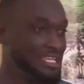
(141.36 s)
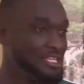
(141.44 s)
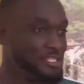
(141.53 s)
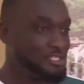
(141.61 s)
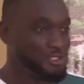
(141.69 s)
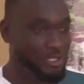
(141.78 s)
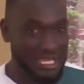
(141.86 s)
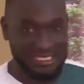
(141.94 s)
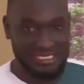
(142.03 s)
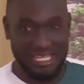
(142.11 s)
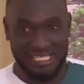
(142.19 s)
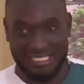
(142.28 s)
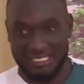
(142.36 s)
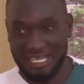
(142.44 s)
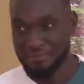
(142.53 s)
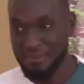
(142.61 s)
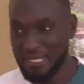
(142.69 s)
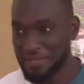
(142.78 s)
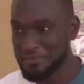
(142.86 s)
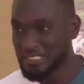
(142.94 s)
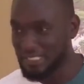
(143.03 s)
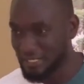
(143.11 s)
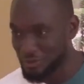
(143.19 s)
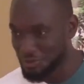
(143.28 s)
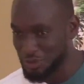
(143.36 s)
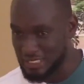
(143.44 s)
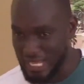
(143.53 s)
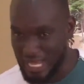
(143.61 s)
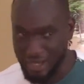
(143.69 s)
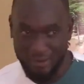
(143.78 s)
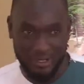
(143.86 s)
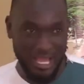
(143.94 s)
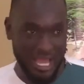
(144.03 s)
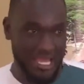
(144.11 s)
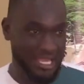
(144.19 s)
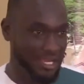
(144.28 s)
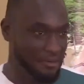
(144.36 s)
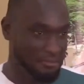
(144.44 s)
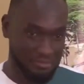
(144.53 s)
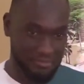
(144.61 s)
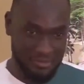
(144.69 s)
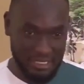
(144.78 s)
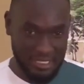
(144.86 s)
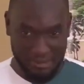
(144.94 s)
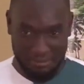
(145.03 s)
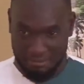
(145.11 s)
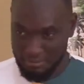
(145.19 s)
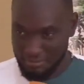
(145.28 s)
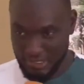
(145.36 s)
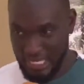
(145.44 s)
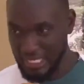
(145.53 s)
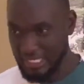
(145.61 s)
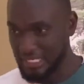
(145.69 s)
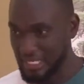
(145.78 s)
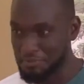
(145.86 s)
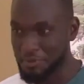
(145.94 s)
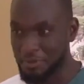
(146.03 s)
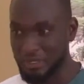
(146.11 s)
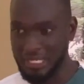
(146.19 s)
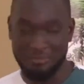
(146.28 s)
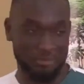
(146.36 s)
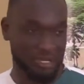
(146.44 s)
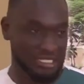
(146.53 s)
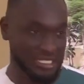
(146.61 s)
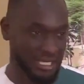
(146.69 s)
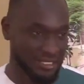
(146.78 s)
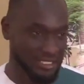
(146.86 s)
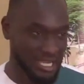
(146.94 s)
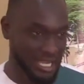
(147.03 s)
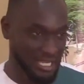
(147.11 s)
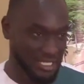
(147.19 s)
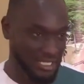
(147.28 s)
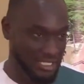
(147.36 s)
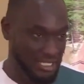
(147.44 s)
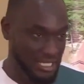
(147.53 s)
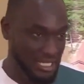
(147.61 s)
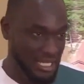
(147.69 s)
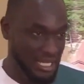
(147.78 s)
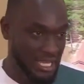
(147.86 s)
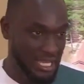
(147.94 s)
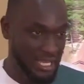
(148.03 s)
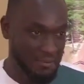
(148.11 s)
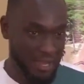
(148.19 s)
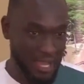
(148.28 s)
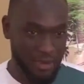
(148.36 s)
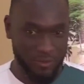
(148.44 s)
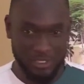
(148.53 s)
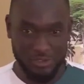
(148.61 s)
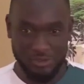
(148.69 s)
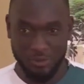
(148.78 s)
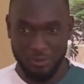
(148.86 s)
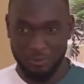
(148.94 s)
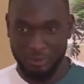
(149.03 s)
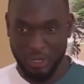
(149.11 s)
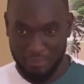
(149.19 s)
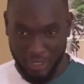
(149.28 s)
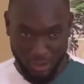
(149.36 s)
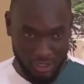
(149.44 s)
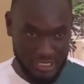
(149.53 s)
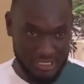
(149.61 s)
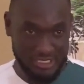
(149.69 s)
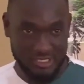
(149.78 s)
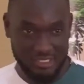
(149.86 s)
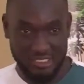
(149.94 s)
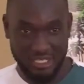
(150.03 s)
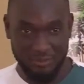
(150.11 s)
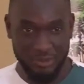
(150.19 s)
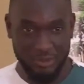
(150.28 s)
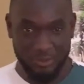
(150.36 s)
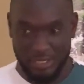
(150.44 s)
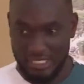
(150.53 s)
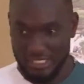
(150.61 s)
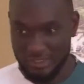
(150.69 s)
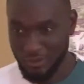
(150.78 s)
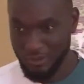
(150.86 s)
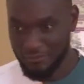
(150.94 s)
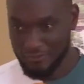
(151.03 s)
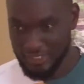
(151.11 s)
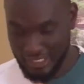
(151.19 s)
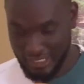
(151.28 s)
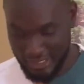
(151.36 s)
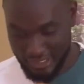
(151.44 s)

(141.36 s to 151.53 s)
So yes, like they said, my name is Nana Owusu Achau. I am Ghanaian, born and bred here in Ghana. I went to Prempeh College, the real winners of the